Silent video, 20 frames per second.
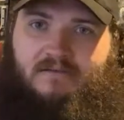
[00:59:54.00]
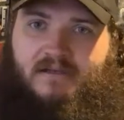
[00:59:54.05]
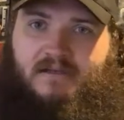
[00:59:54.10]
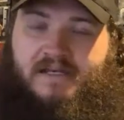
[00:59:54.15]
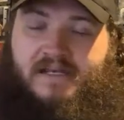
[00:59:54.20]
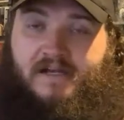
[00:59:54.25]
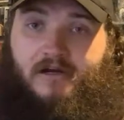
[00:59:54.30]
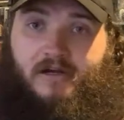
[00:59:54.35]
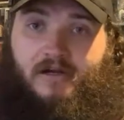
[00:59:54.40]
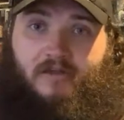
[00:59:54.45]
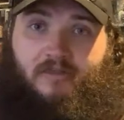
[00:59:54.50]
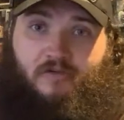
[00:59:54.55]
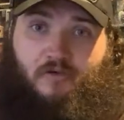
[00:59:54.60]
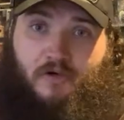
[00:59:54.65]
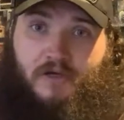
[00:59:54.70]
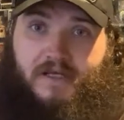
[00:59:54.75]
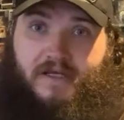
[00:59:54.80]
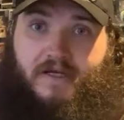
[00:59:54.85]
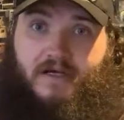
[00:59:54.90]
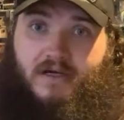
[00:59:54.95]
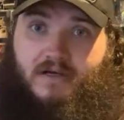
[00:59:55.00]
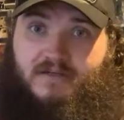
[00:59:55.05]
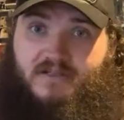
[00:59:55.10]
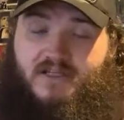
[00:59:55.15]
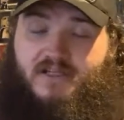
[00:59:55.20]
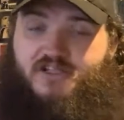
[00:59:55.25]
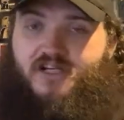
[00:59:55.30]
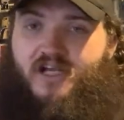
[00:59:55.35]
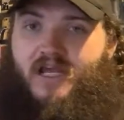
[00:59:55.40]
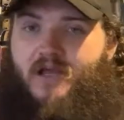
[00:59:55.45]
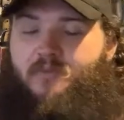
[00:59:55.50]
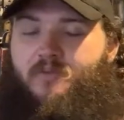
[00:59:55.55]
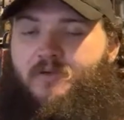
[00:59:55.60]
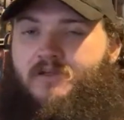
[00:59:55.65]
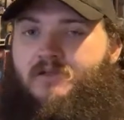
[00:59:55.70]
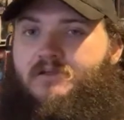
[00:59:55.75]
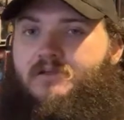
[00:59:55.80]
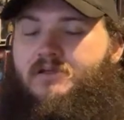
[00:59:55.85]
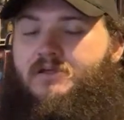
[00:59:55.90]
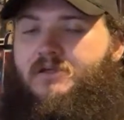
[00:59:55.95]
nearing 3 years as
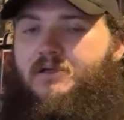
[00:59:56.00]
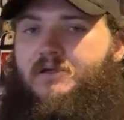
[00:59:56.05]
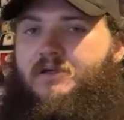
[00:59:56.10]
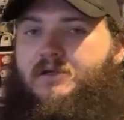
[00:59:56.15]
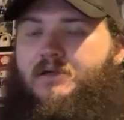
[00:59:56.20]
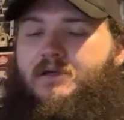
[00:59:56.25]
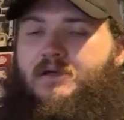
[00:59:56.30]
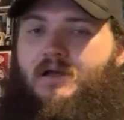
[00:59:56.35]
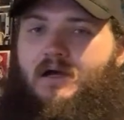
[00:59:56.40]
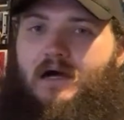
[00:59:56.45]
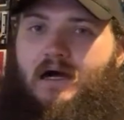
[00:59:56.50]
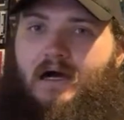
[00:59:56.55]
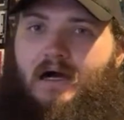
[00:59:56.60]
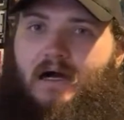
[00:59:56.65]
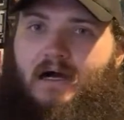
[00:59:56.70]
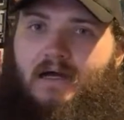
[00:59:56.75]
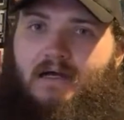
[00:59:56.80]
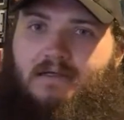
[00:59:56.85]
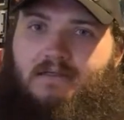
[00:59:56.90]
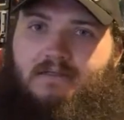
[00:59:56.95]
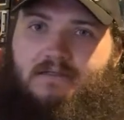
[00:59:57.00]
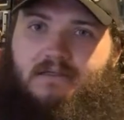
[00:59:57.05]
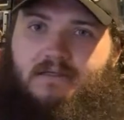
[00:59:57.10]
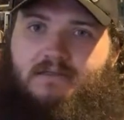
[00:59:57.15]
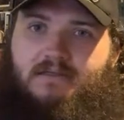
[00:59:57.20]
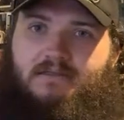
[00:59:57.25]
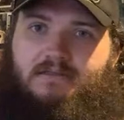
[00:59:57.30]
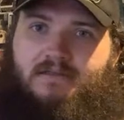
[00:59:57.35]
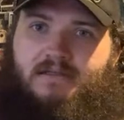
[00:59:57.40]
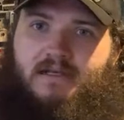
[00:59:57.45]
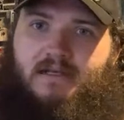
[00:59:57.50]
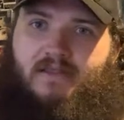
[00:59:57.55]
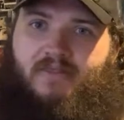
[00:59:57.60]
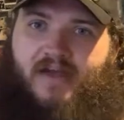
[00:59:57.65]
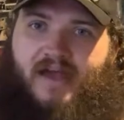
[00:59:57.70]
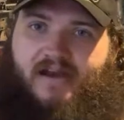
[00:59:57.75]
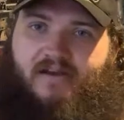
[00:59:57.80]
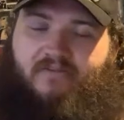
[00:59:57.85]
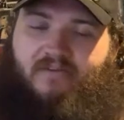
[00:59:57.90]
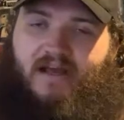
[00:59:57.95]
champion, the
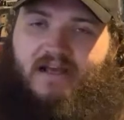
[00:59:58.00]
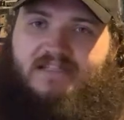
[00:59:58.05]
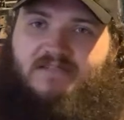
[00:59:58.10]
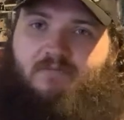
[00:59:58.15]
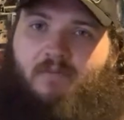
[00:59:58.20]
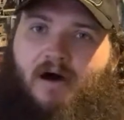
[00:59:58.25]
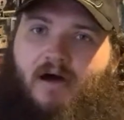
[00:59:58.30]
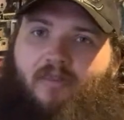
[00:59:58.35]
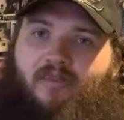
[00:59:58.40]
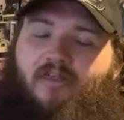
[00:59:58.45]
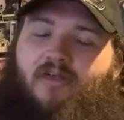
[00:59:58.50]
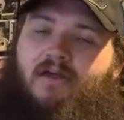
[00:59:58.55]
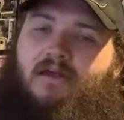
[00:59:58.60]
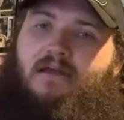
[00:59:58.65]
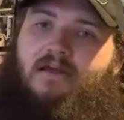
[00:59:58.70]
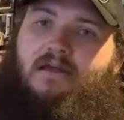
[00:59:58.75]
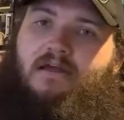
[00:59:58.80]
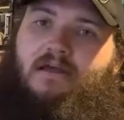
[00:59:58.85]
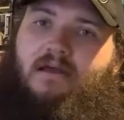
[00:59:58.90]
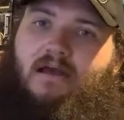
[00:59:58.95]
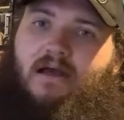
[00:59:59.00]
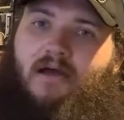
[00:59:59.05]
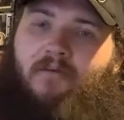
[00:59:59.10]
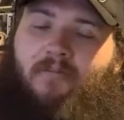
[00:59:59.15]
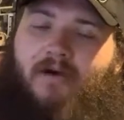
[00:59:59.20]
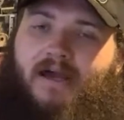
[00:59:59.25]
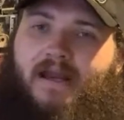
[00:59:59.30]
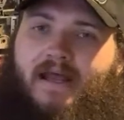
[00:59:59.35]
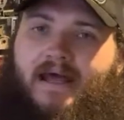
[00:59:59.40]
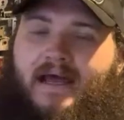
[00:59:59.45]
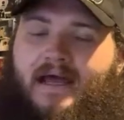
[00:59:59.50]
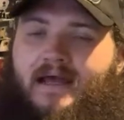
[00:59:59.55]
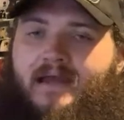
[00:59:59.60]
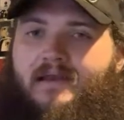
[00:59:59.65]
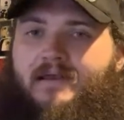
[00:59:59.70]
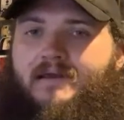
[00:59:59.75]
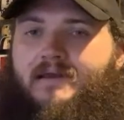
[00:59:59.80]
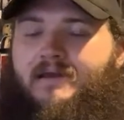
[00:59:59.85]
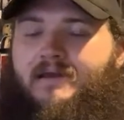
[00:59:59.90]
end of next month, I might add.